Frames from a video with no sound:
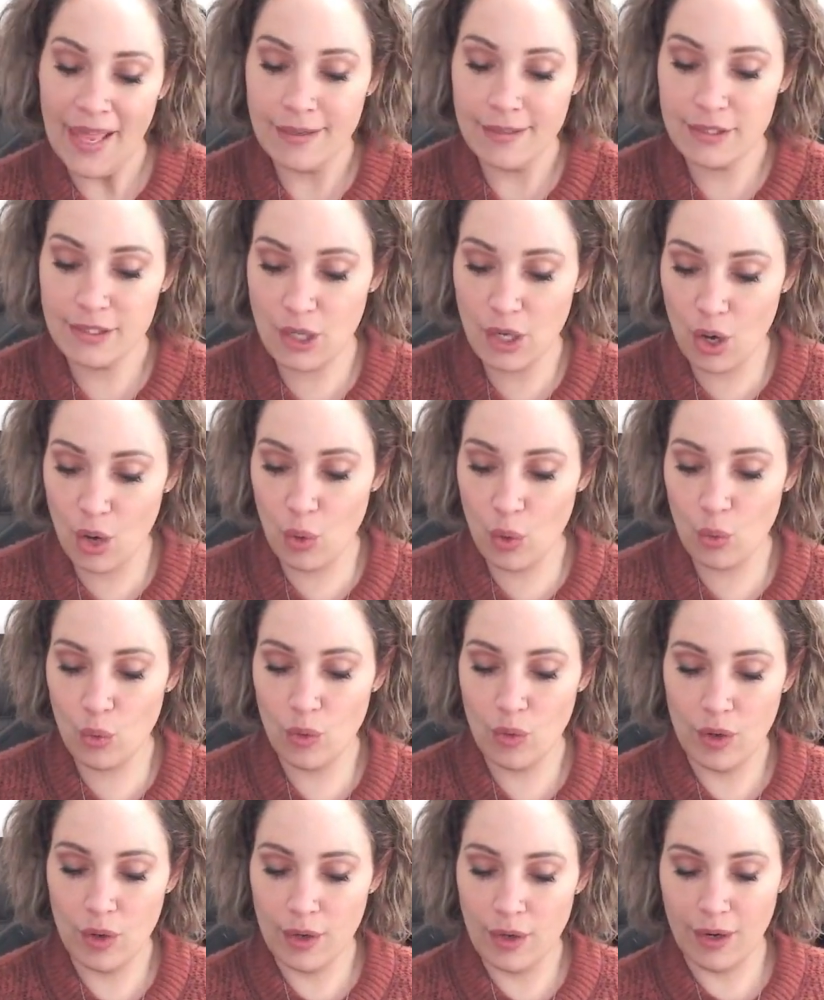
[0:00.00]

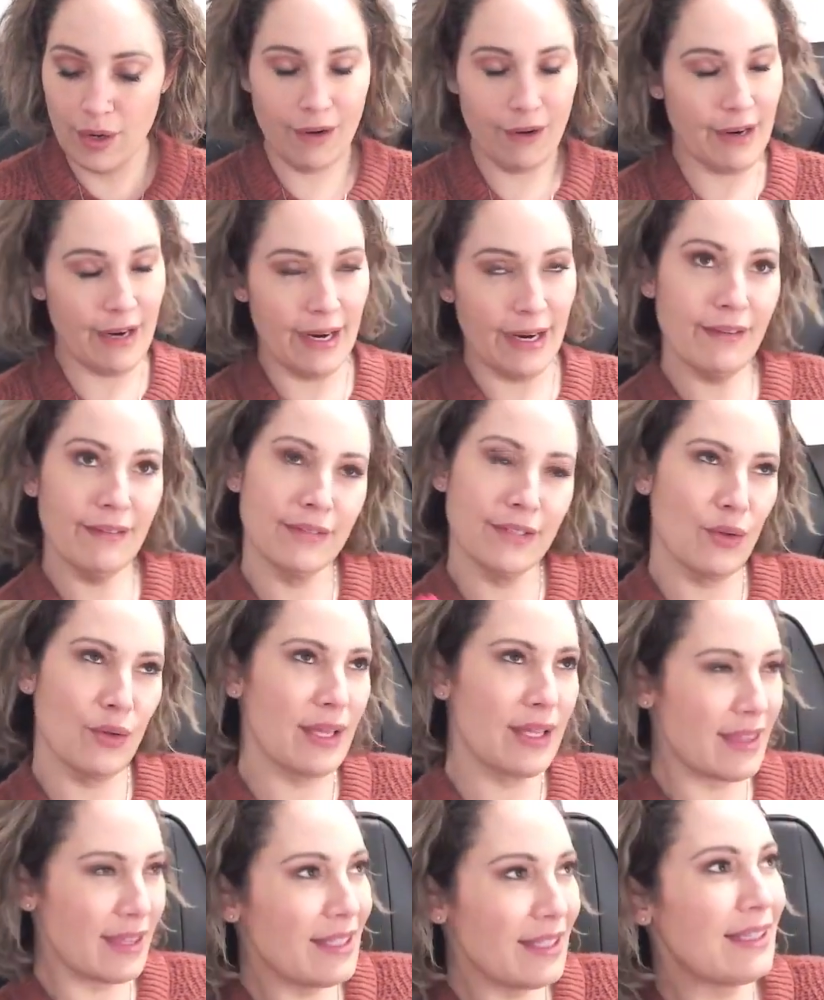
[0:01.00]
So, all right, so I
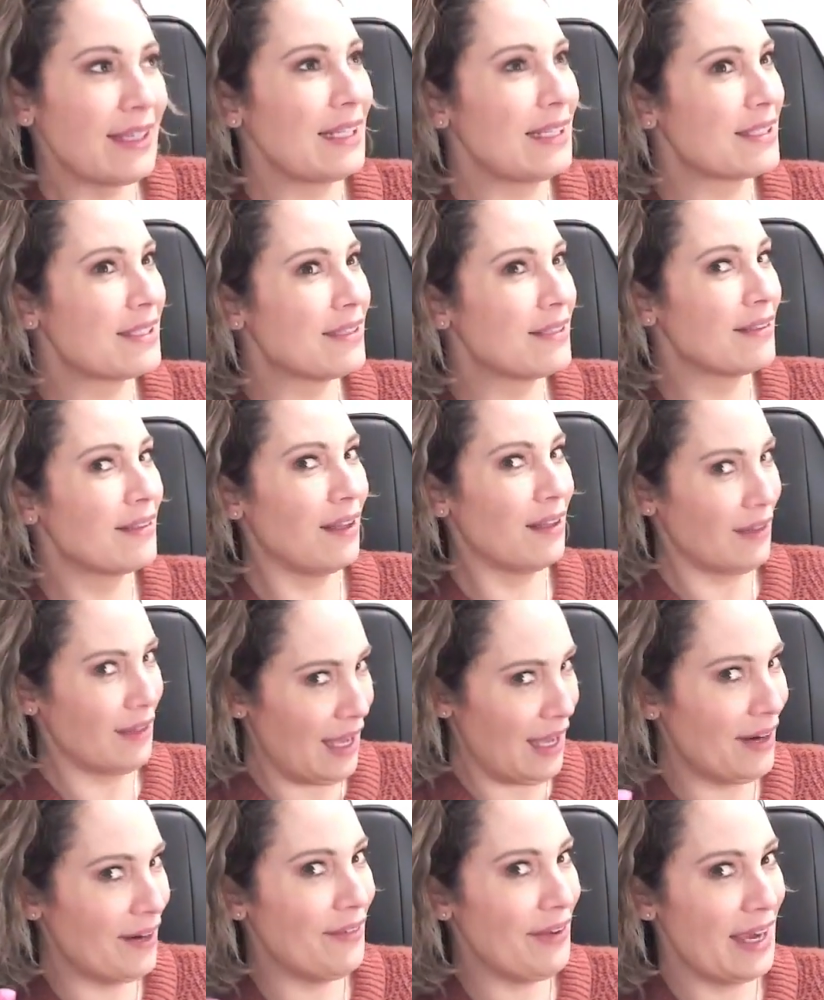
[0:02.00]
think that's a
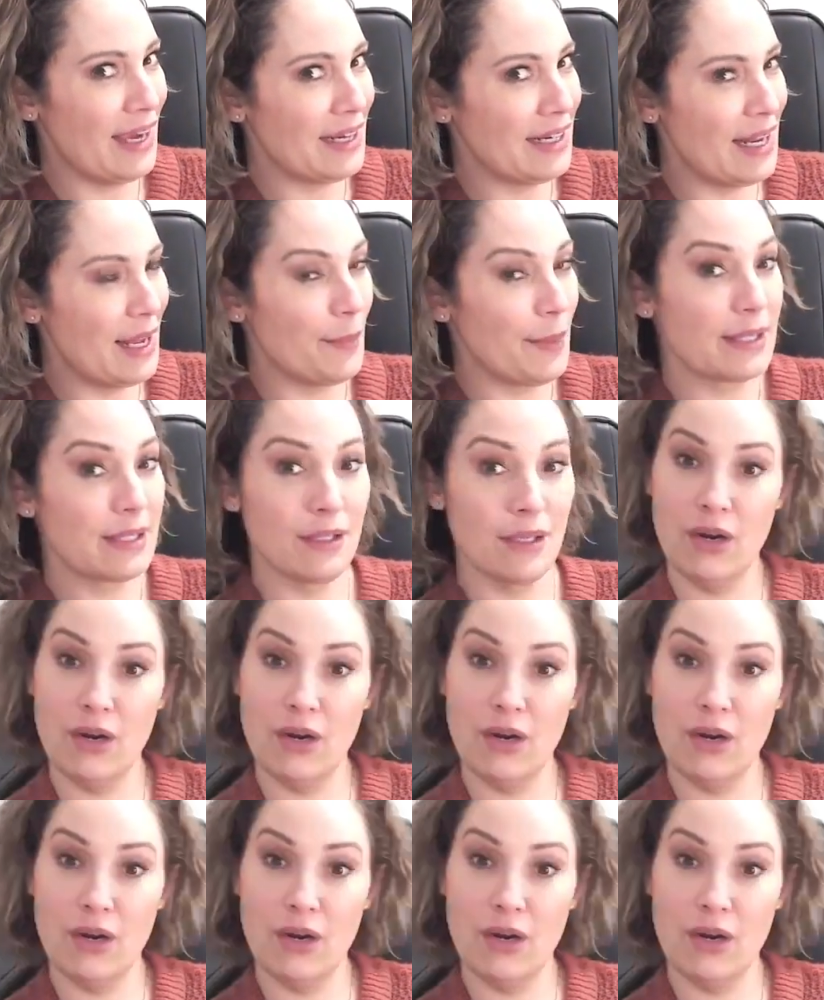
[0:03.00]
lot of academics.